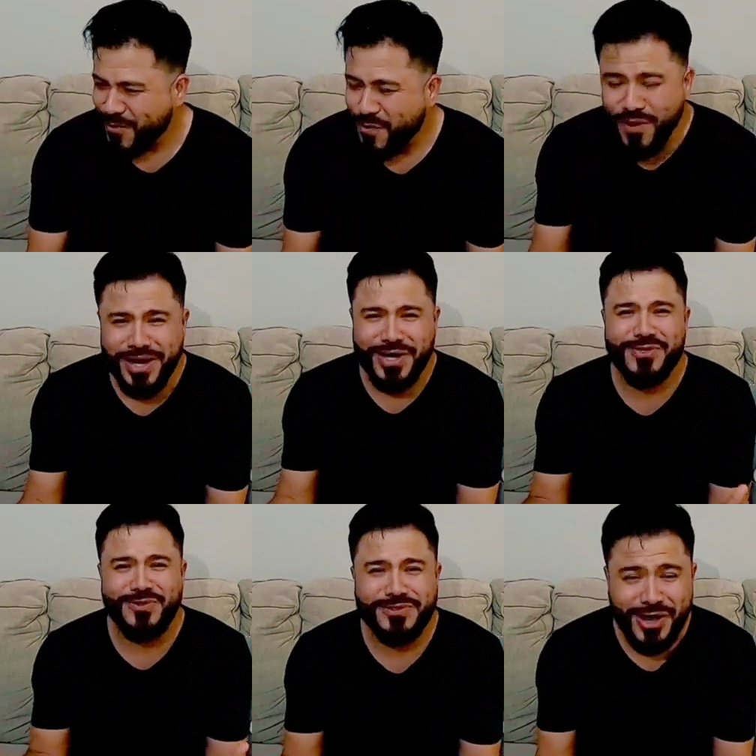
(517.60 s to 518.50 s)
what are
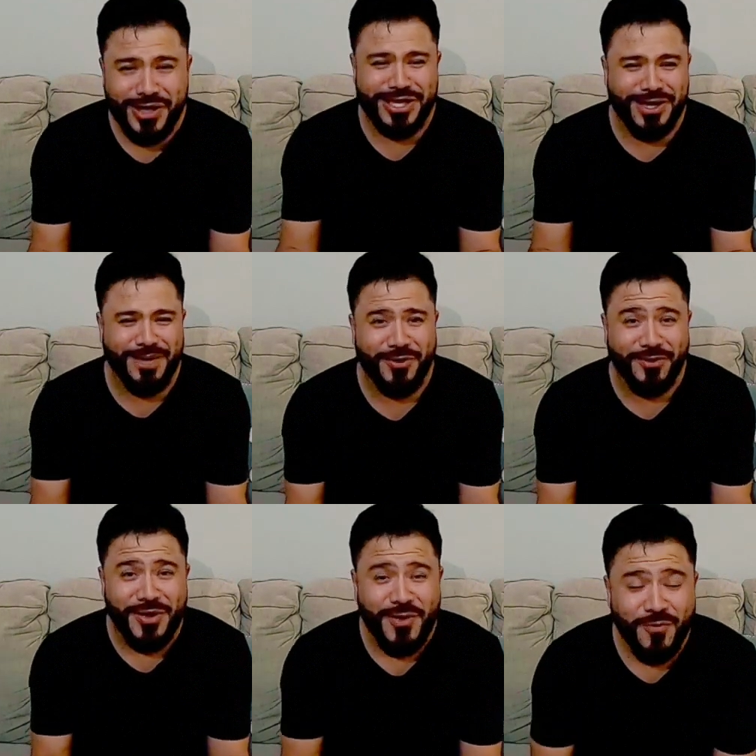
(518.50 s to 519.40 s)
you talking
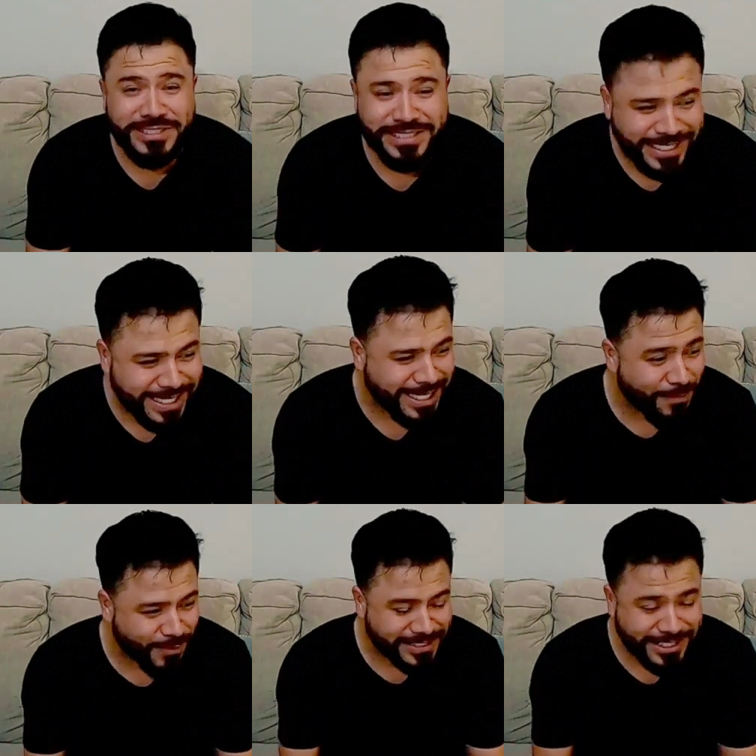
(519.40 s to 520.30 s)
about? We're sitting in a
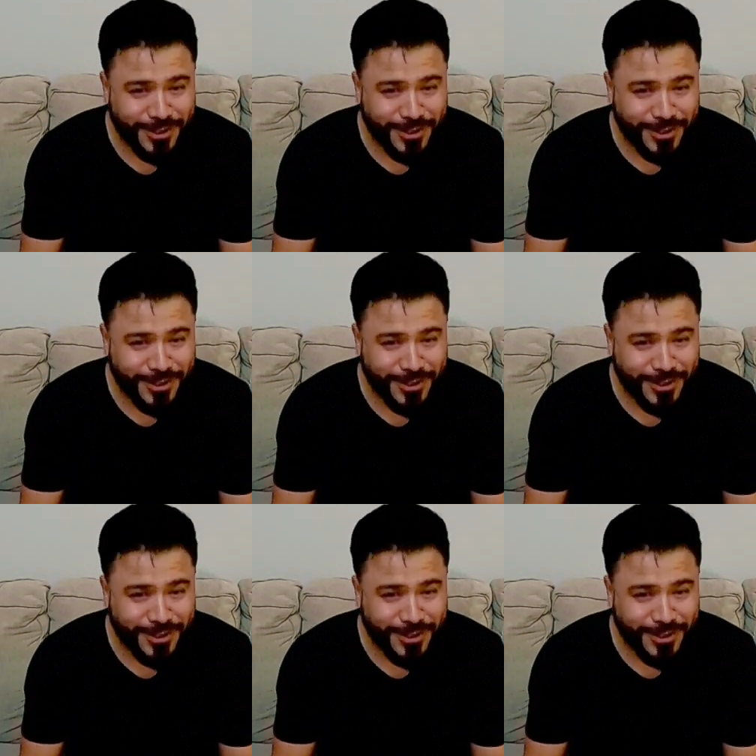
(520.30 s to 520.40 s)
prison.